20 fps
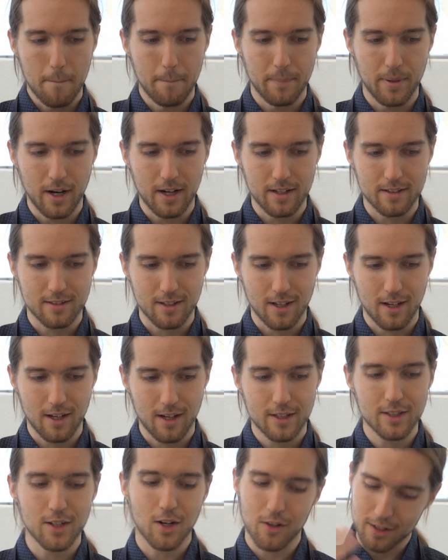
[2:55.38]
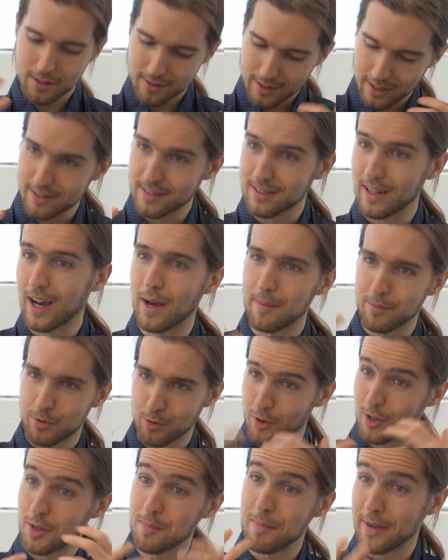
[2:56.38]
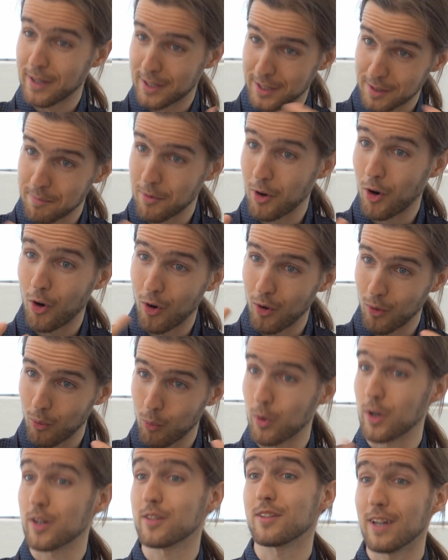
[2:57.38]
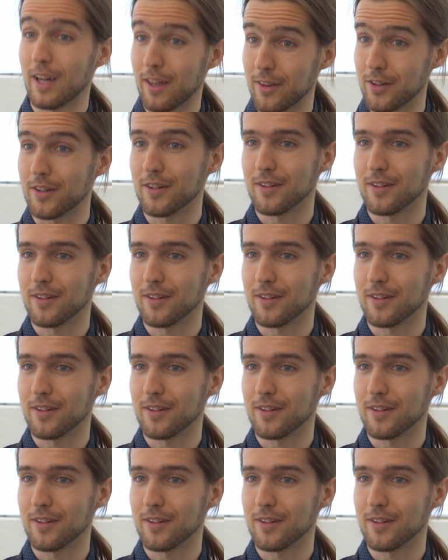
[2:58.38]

But it takes time to really make it all work together.